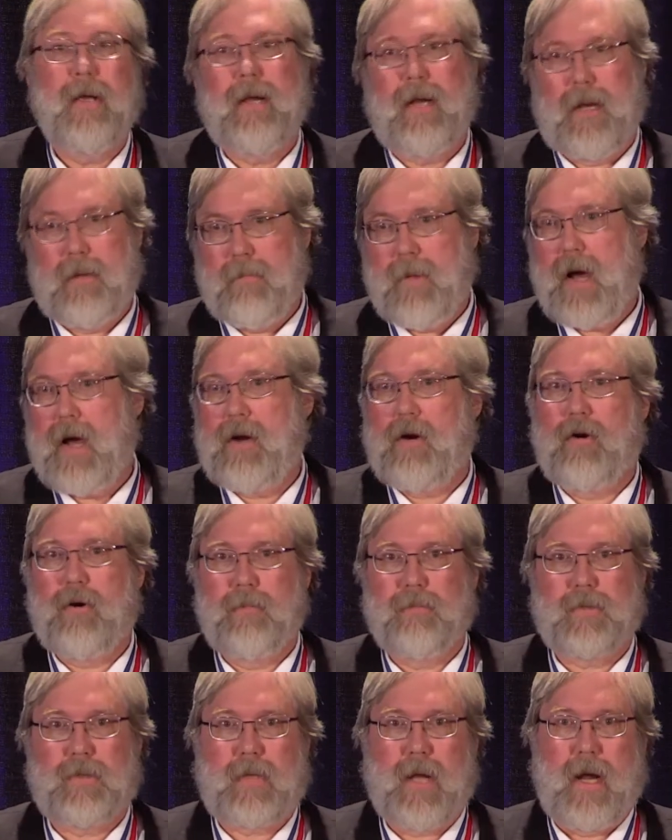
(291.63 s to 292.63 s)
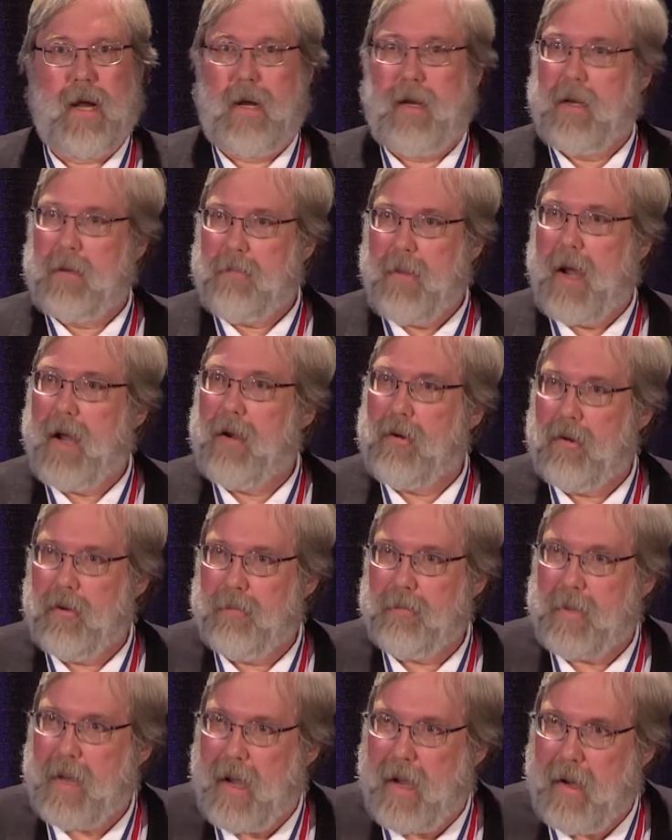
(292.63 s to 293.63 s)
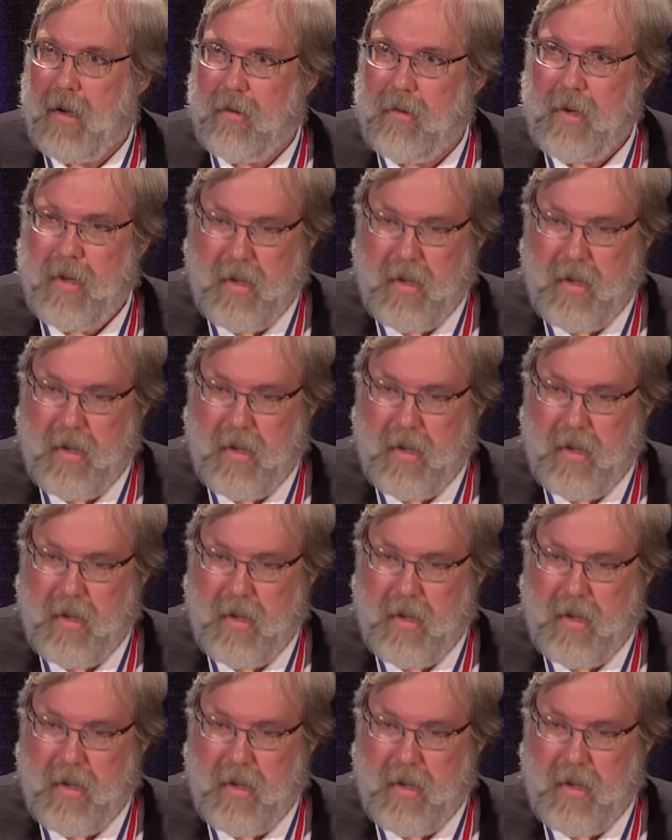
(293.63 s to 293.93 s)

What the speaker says: in my home state, in my hometown,